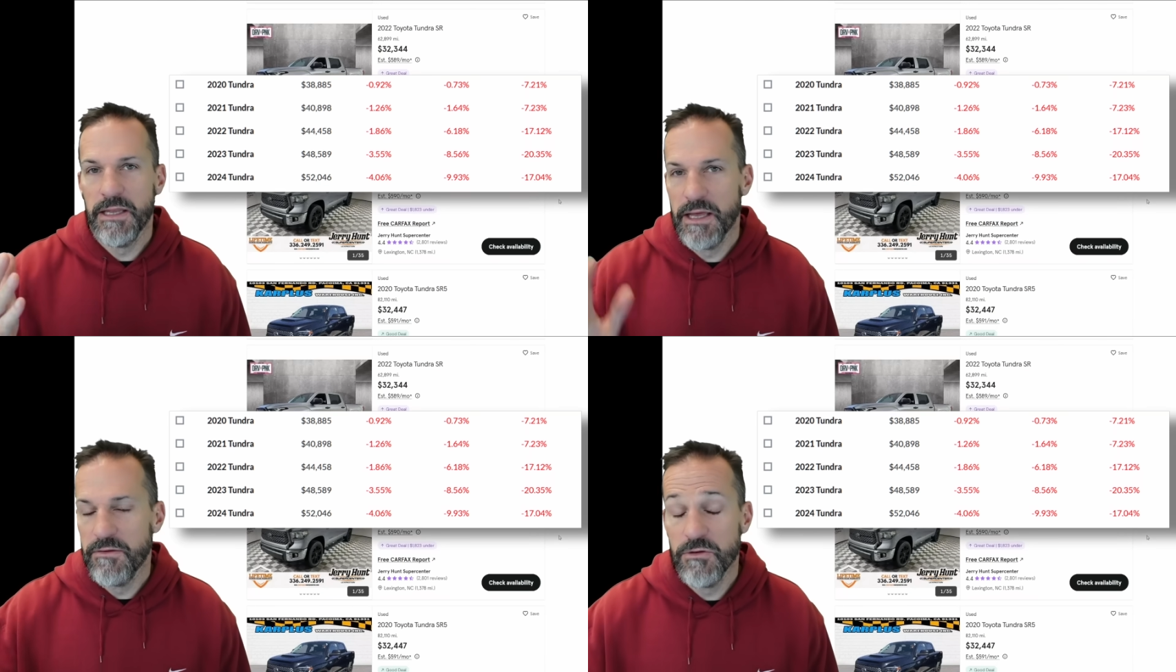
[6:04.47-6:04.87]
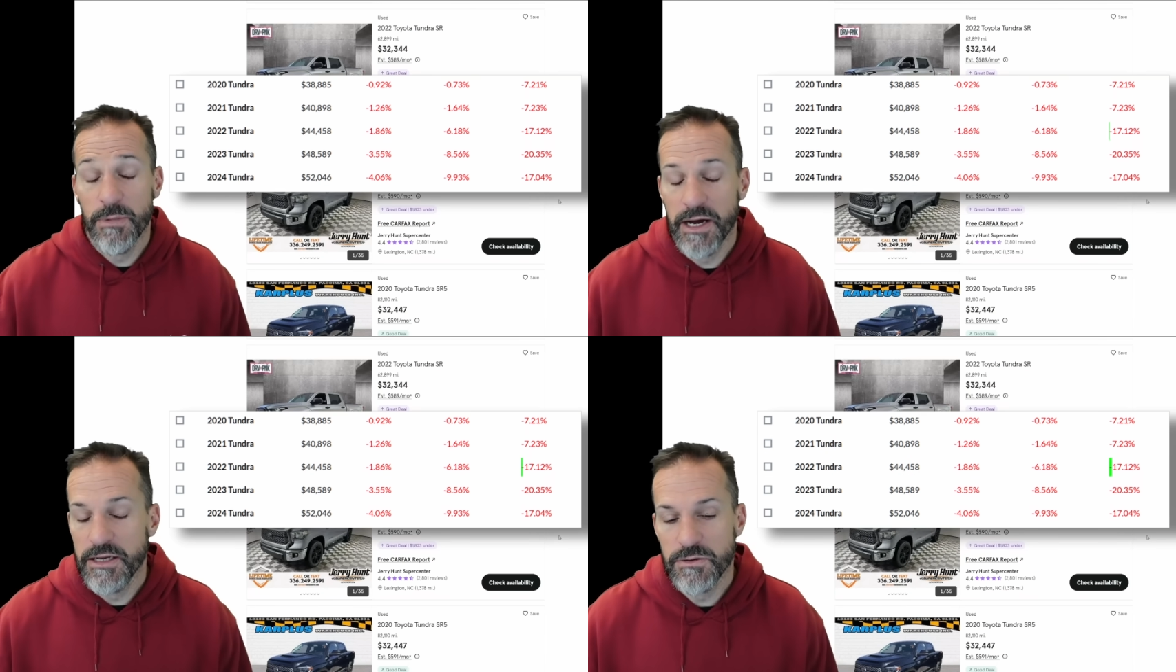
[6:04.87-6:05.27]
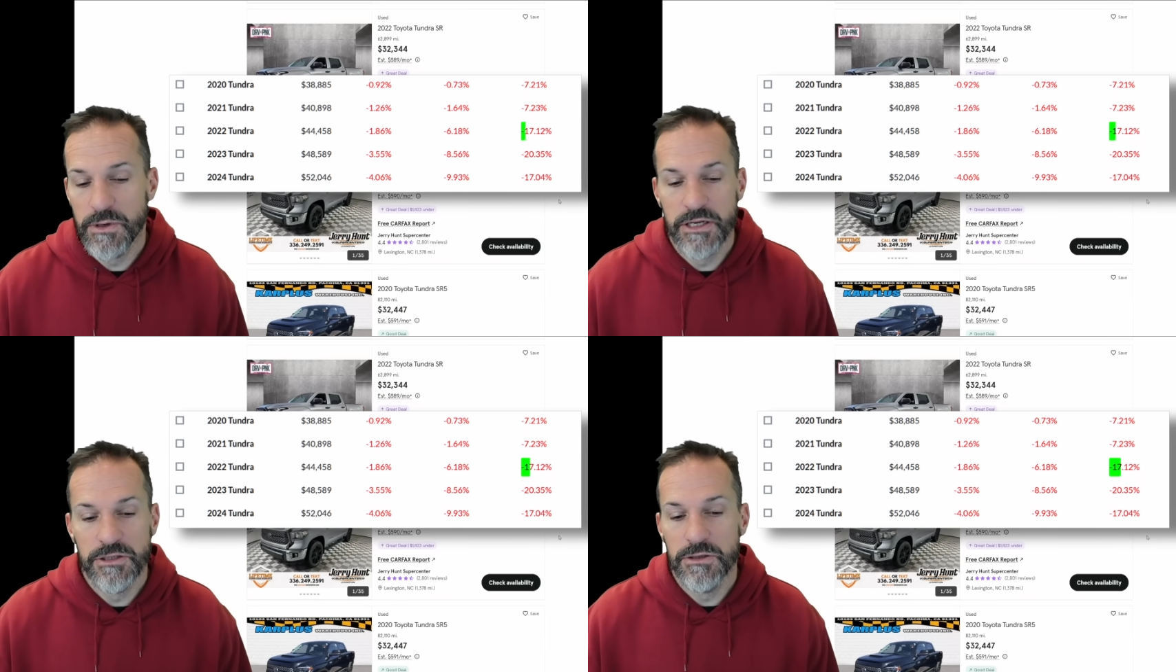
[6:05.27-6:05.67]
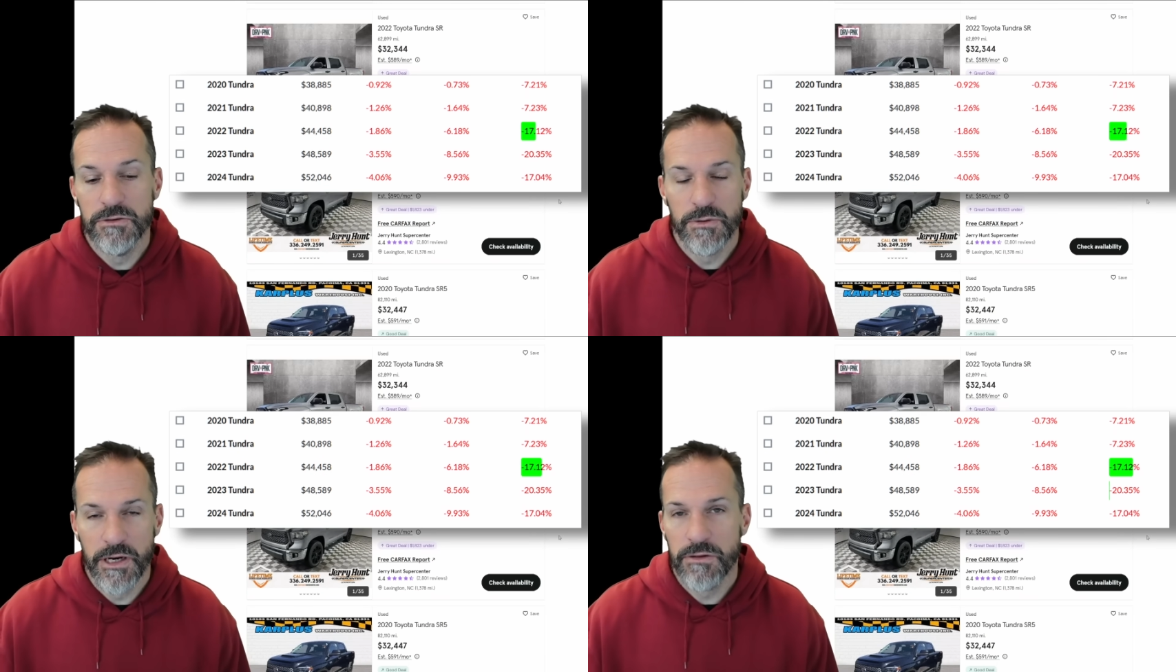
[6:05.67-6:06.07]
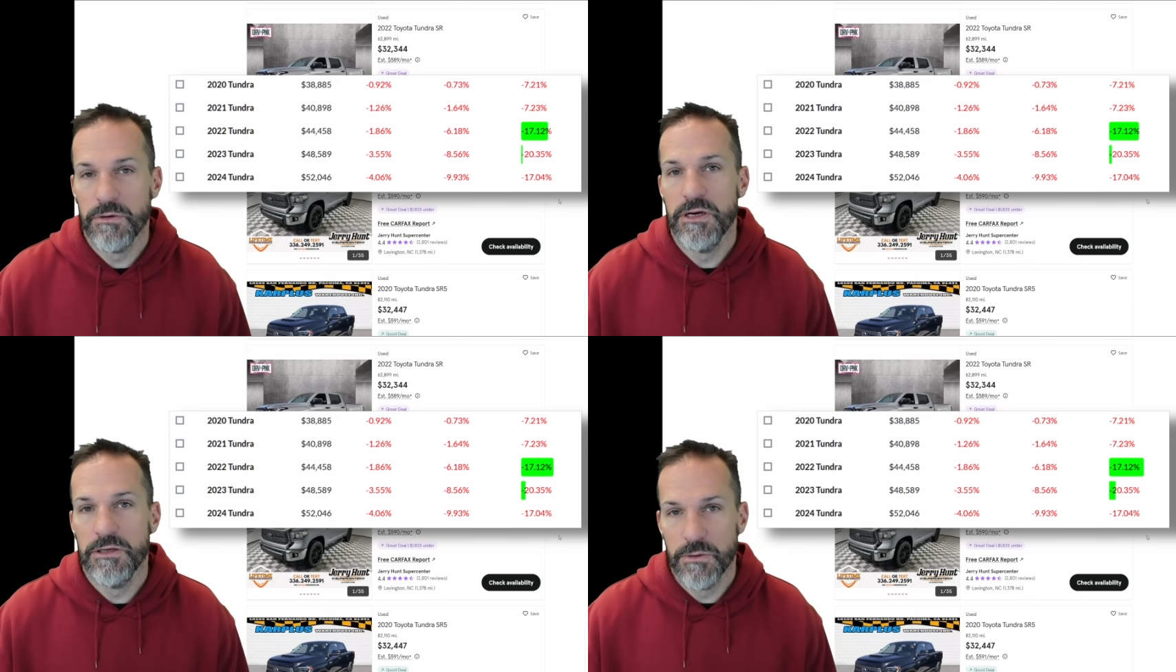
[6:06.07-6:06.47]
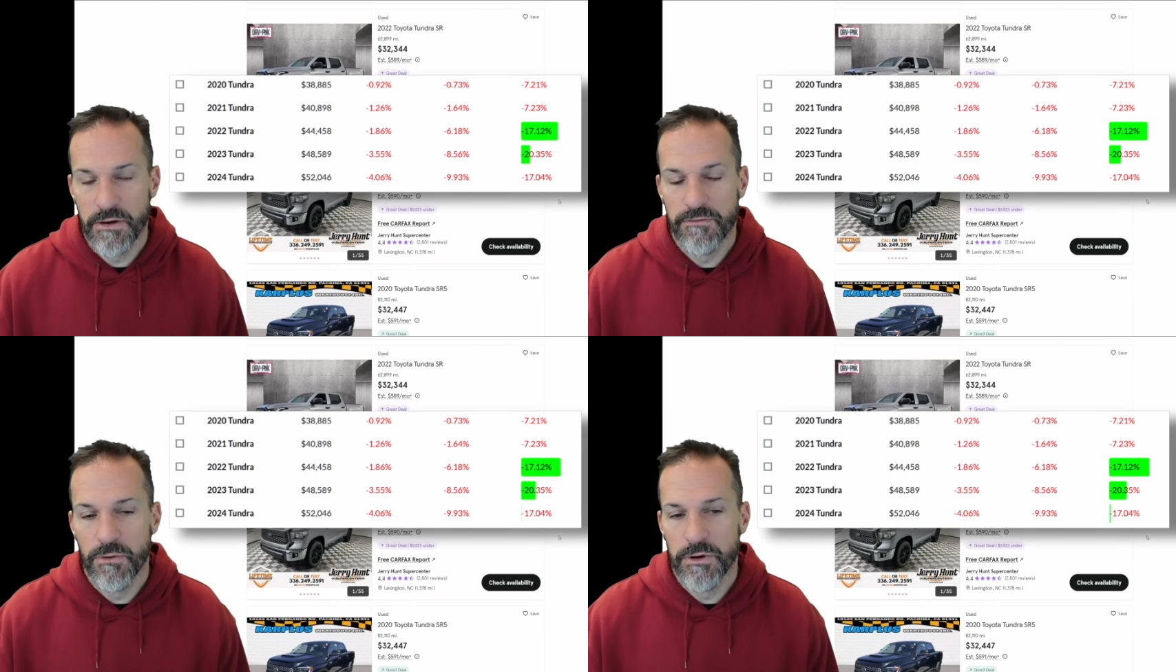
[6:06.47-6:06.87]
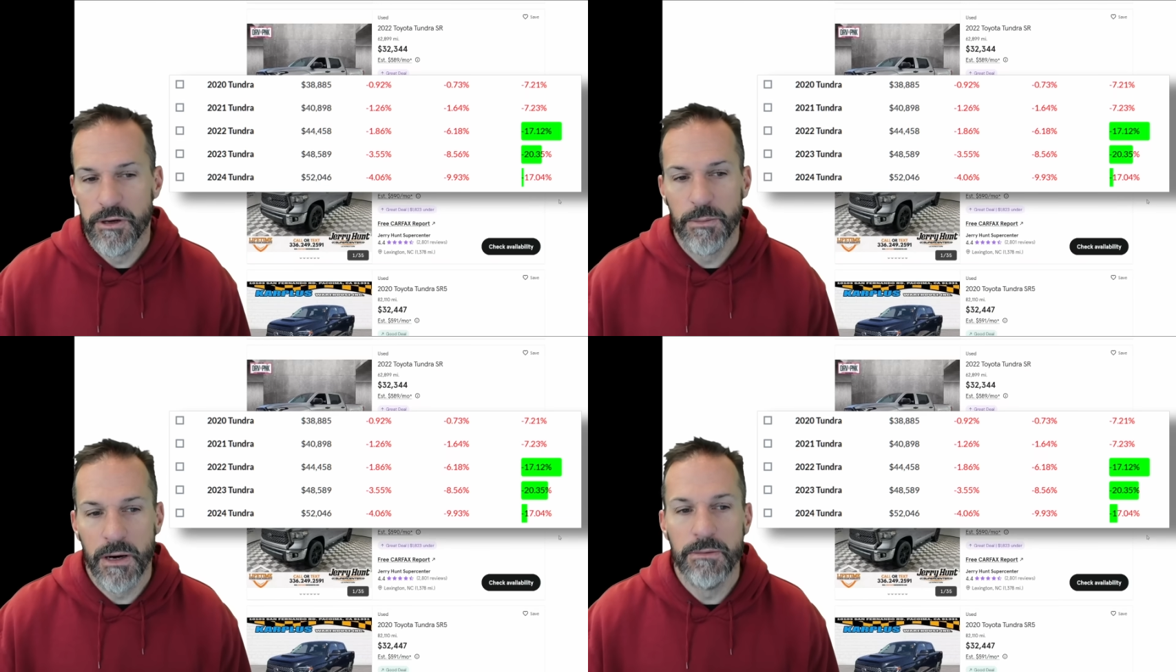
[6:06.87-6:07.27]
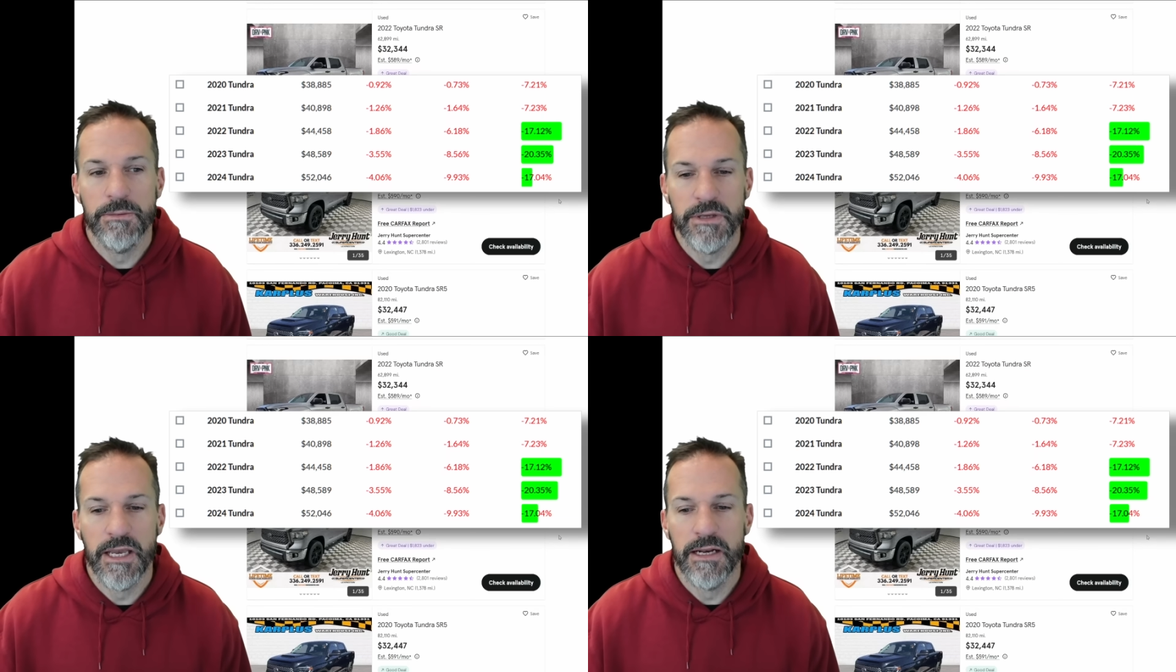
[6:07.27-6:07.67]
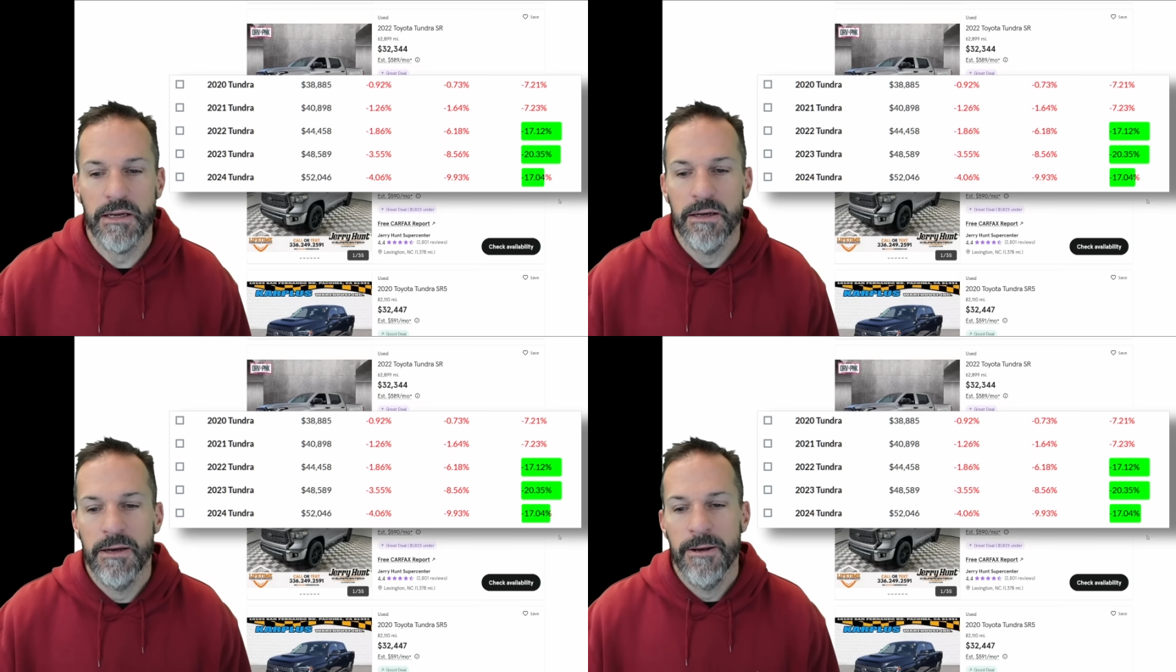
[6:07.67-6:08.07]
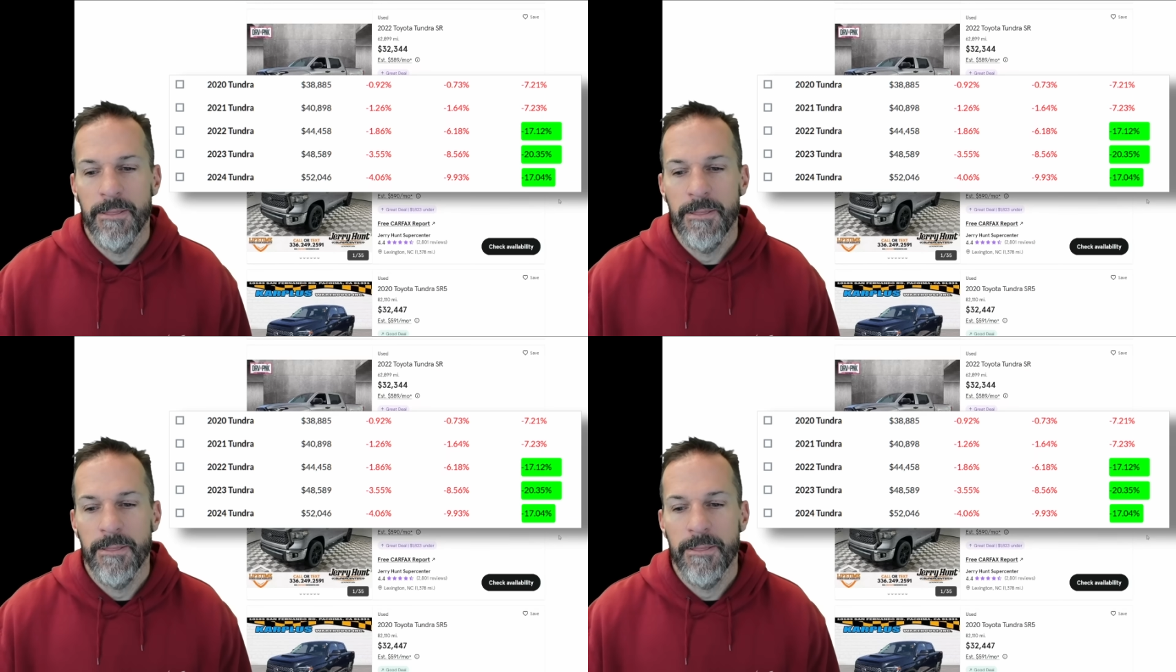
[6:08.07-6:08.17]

that if you buy a 22, 23, 24, you're probably going to